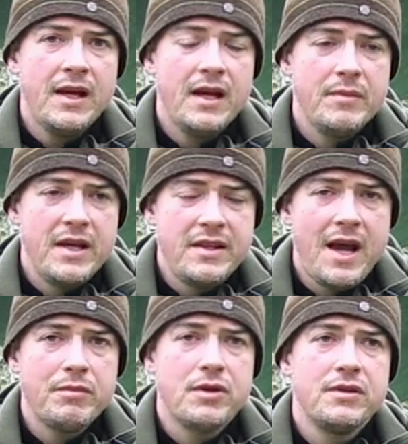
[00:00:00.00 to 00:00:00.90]
in
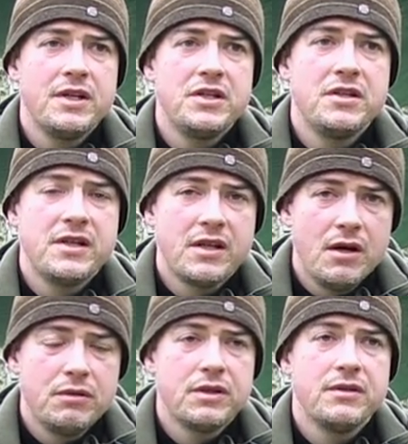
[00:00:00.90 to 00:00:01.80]
damp conditions, in
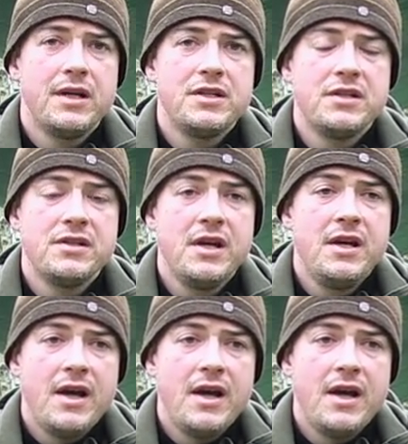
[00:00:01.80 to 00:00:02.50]
cold conditions,